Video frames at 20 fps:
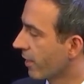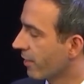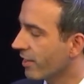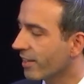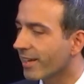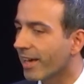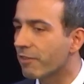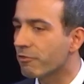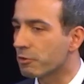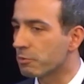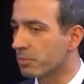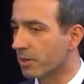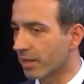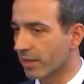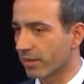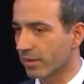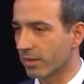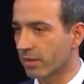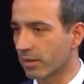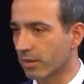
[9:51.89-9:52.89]
I think
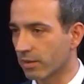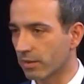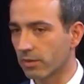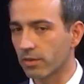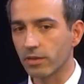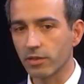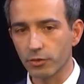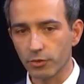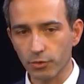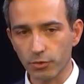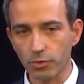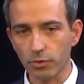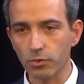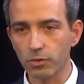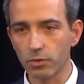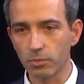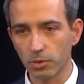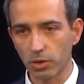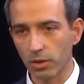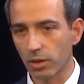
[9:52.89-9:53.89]
everybody in this
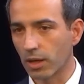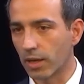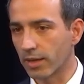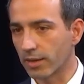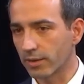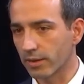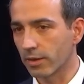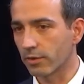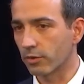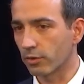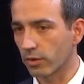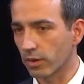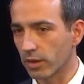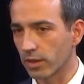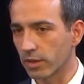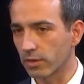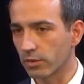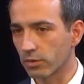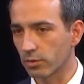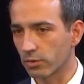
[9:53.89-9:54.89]
room online can
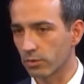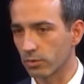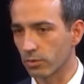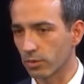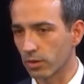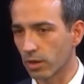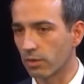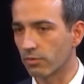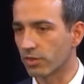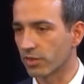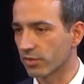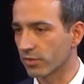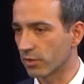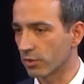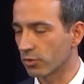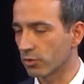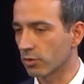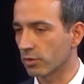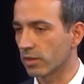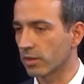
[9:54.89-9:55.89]
relate to
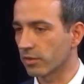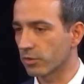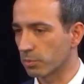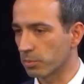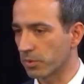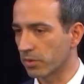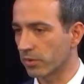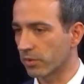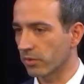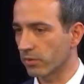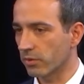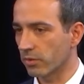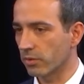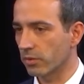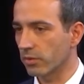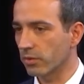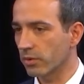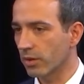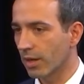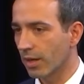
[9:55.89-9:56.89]
conversational
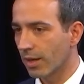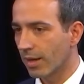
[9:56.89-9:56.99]
experiences,